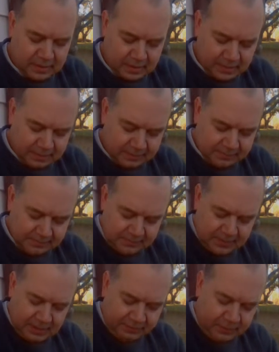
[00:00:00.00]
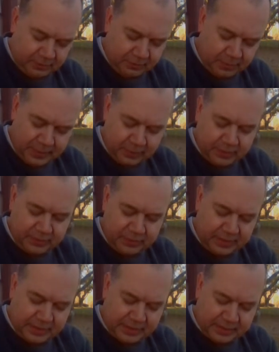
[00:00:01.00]
Um, now, if you're familiar with
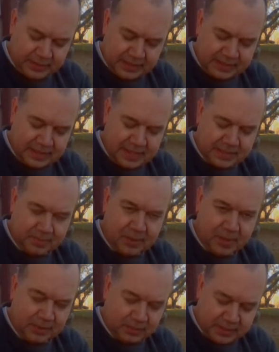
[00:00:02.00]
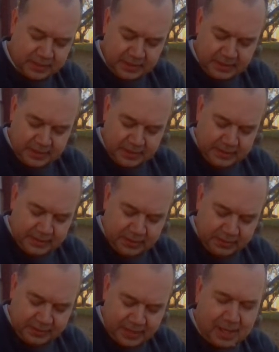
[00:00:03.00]
these uh, Essenze bottles, you
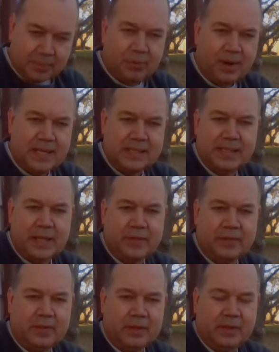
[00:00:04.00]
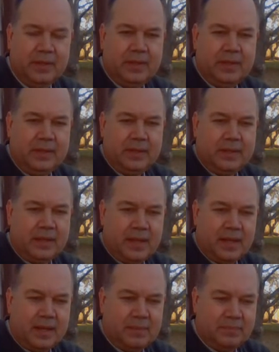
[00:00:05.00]
know, they're kind of pricey. I think they're
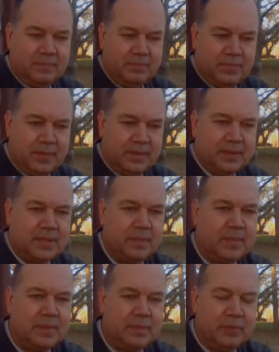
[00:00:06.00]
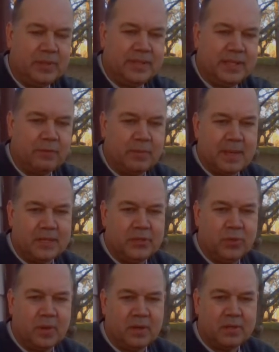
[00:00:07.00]
um, some of them retail for about
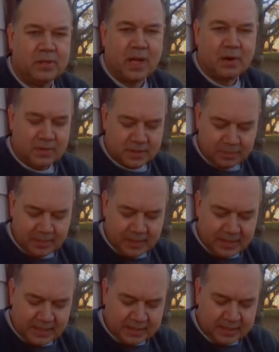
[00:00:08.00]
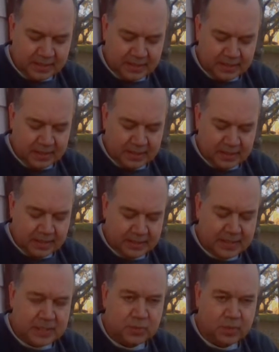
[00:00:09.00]
$200 a piece.
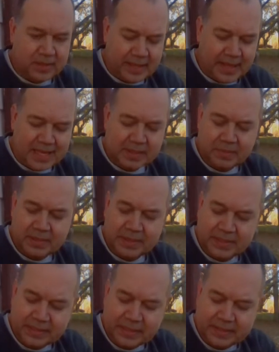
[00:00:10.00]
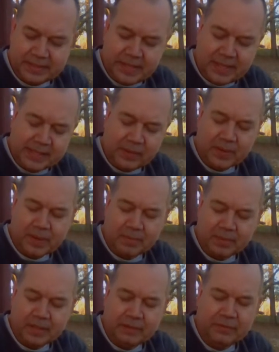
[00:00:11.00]
And this one has been discontinued, I
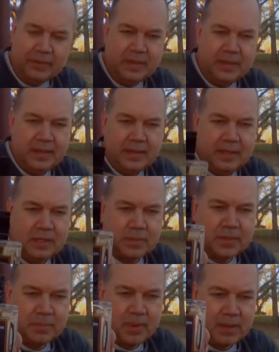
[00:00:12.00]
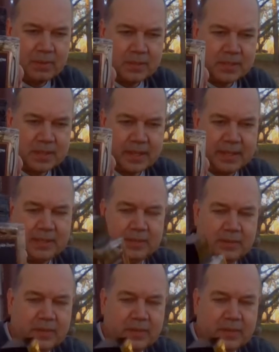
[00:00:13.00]
believe. Here's what the bottle looks like.